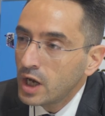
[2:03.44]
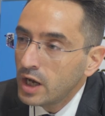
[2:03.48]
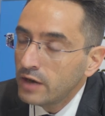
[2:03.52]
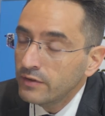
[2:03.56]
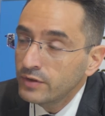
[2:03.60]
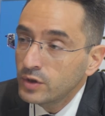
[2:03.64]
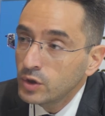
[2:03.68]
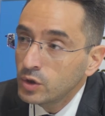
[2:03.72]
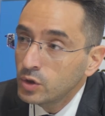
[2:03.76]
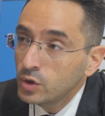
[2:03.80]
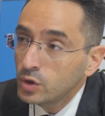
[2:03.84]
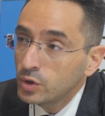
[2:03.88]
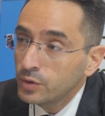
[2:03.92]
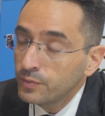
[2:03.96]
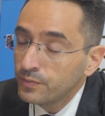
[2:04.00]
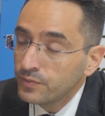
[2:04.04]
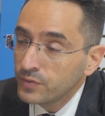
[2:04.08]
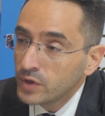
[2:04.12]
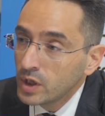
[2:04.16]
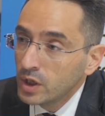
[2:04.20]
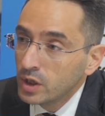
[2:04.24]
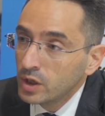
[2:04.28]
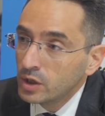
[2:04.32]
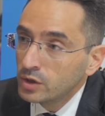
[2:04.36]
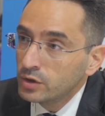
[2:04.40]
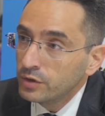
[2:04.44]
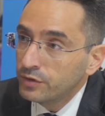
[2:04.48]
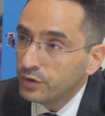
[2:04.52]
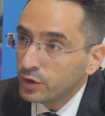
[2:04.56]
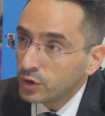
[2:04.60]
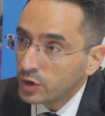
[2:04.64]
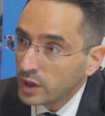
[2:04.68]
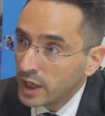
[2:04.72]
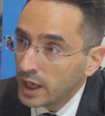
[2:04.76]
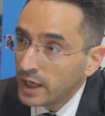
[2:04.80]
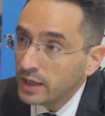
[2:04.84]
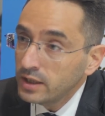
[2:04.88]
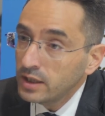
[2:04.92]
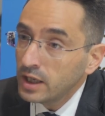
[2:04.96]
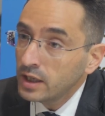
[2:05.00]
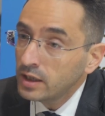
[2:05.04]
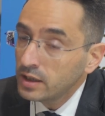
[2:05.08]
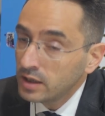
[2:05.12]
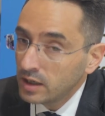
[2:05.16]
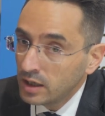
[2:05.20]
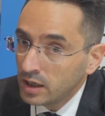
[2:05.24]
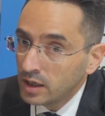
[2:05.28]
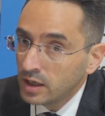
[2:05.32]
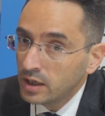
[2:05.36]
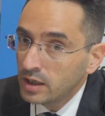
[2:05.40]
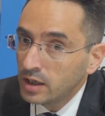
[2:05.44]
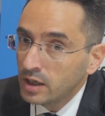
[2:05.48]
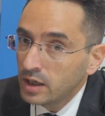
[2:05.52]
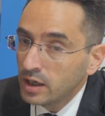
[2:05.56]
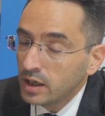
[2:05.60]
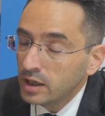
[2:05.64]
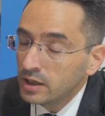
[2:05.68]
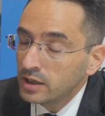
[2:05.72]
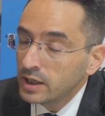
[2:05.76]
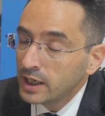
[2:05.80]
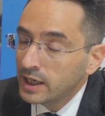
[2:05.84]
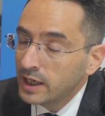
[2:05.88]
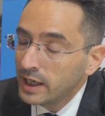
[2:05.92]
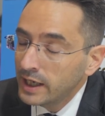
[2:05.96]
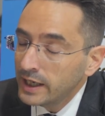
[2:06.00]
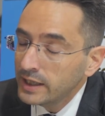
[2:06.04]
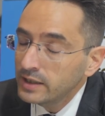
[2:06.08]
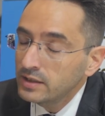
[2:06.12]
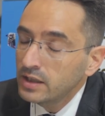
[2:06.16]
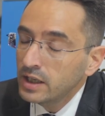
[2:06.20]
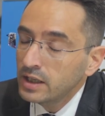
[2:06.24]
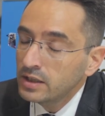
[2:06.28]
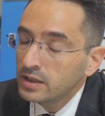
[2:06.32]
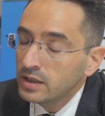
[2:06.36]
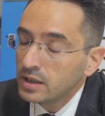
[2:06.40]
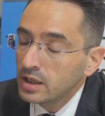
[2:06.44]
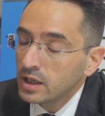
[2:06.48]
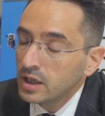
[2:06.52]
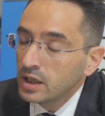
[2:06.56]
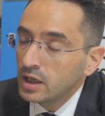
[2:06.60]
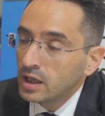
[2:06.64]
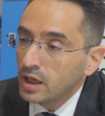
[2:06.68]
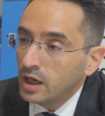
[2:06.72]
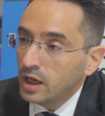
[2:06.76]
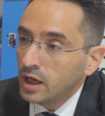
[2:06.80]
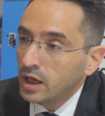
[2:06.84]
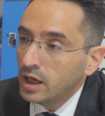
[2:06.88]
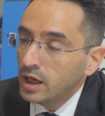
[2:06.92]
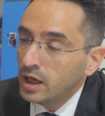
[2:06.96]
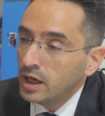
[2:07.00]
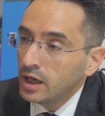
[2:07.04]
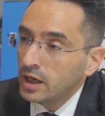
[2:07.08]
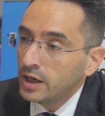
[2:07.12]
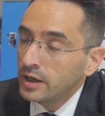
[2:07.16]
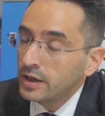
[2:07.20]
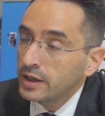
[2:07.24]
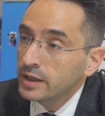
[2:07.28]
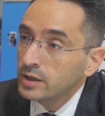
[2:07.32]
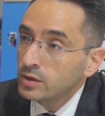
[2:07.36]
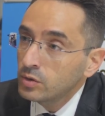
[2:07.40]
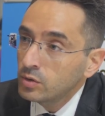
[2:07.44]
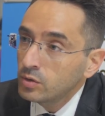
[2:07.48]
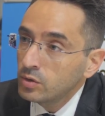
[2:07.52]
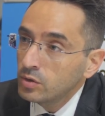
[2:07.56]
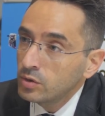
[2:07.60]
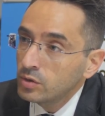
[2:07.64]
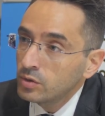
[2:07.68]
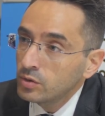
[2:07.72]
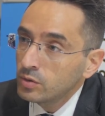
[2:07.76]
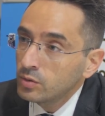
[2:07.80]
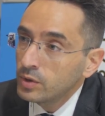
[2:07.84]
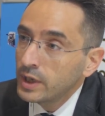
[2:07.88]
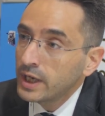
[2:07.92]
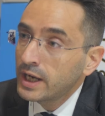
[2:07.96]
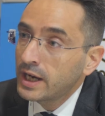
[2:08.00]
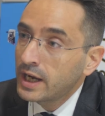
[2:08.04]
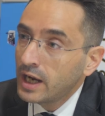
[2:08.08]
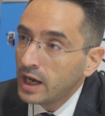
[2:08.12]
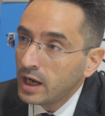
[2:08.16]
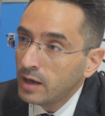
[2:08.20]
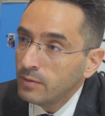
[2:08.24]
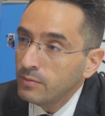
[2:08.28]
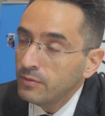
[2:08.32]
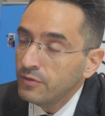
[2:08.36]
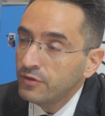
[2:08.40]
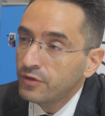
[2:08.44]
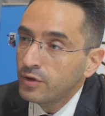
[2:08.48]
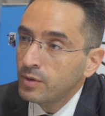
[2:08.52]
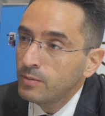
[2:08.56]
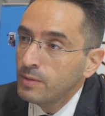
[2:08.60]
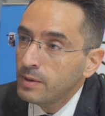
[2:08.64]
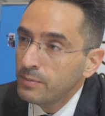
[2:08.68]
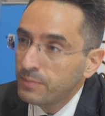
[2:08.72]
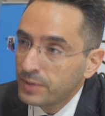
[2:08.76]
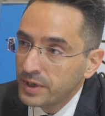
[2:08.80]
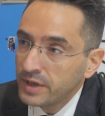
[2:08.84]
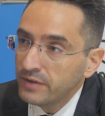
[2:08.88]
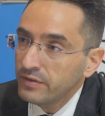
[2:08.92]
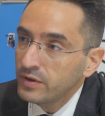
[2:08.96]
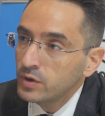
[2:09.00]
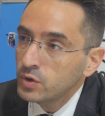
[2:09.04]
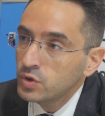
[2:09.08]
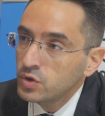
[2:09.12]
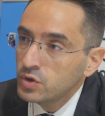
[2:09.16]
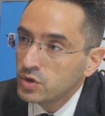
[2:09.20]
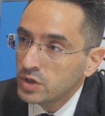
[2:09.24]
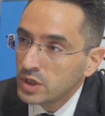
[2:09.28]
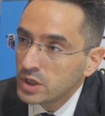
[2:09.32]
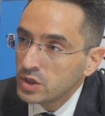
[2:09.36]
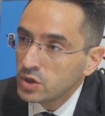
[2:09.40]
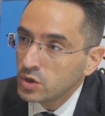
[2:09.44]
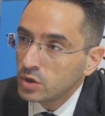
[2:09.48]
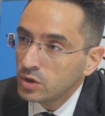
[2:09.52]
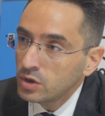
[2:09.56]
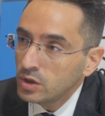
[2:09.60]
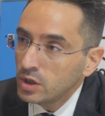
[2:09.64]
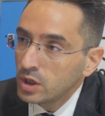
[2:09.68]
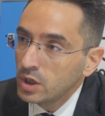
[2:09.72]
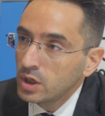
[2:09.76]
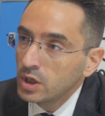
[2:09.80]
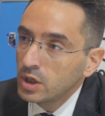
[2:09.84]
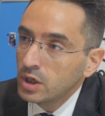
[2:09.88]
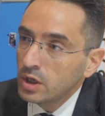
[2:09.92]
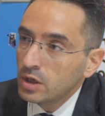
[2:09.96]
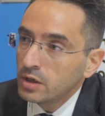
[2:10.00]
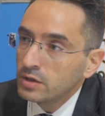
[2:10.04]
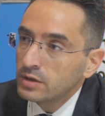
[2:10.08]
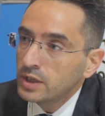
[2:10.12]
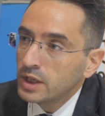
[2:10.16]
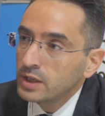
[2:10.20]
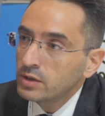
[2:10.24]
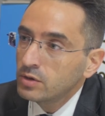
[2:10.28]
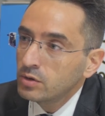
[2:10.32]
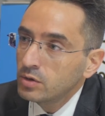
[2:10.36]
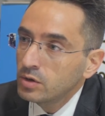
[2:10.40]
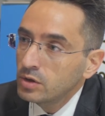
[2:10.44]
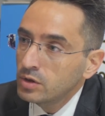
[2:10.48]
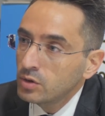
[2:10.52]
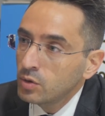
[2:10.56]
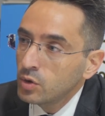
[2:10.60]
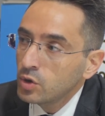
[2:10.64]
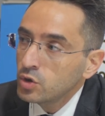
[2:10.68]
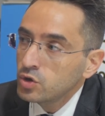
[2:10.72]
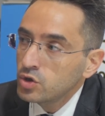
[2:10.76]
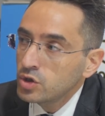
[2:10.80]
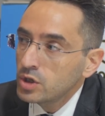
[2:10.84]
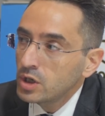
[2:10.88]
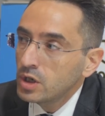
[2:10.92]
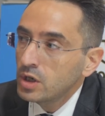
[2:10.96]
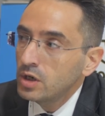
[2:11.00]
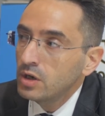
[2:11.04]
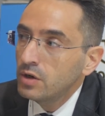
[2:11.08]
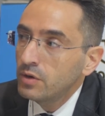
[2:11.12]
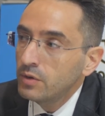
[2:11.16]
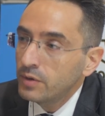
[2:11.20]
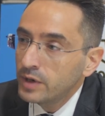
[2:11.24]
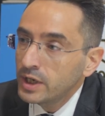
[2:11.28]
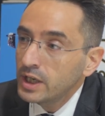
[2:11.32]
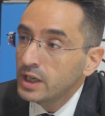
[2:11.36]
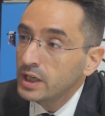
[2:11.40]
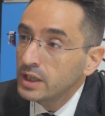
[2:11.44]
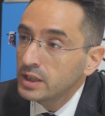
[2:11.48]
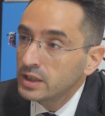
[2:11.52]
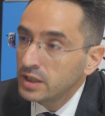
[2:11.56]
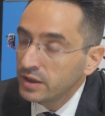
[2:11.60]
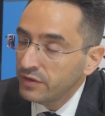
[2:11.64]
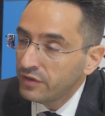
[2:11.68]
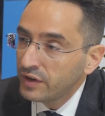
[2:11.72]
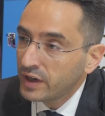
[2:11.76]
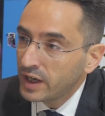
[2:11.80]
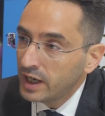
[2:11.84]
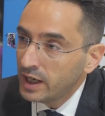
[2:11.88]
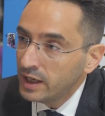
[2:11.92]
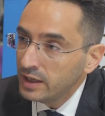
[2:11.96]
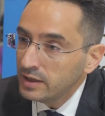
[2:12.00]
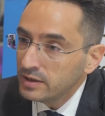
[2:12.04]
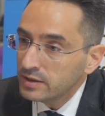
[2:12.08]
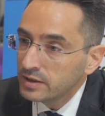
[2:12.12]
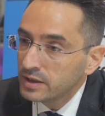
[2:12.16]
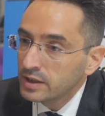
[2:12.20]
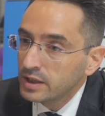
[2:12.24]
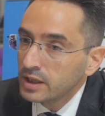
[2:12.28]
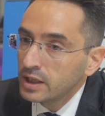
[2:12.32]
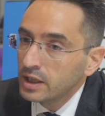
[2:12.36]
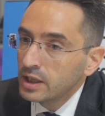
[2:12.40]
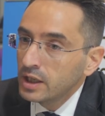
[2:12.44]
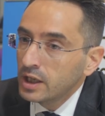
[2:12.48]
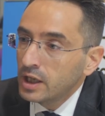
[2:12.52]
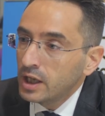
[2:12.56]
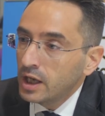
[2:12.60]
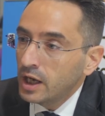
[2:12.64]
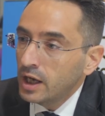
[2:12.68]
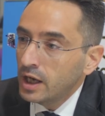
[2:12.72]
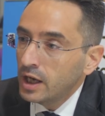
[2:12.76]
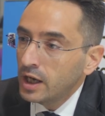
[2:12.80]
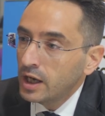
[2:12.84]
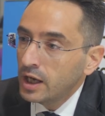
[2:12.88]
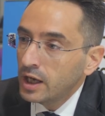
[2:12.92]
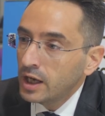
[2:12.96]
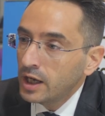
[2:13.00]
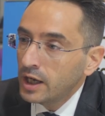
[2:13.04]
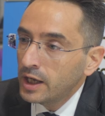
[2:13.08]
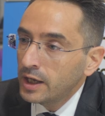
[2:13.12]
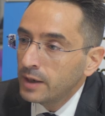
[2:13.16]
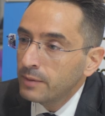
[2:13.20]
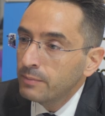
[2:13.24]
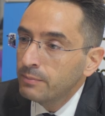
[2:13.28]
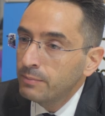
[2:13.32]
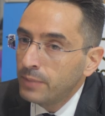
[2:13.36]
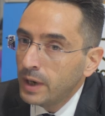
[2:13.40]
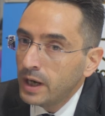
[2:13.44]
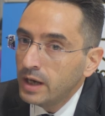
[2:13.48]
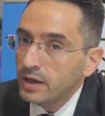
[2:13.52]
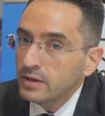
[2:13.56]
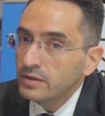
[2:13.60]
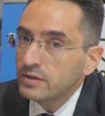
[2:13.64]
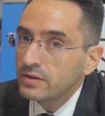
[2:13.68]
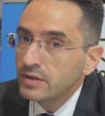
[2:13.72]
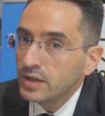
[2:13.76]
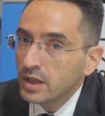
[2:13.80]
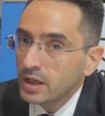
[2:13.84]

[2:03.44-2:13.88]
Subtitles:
have to forget and neglect that we come from a previous season that it was really difficult, but